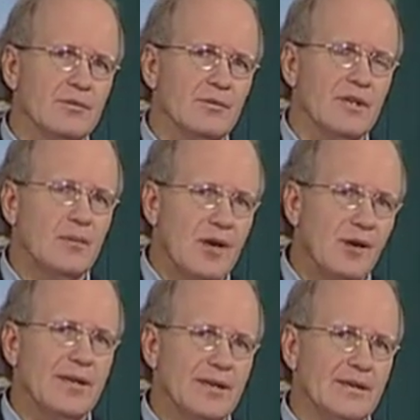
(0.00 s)
three
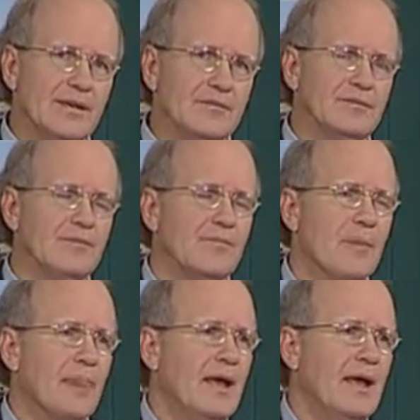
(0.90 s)
American Indians,
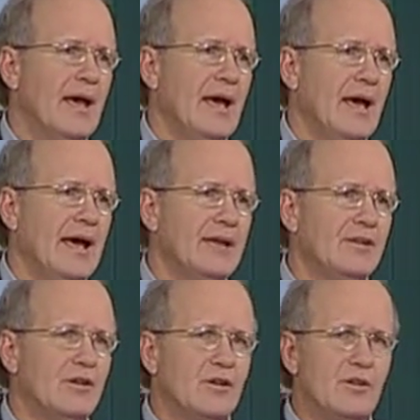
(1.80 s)

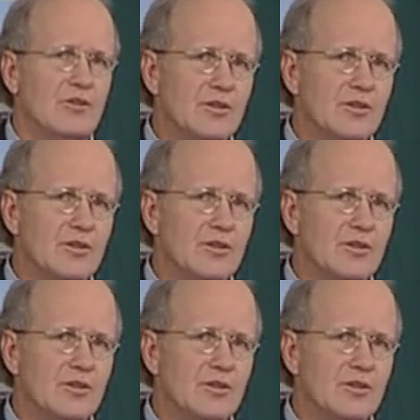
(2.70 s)
and they're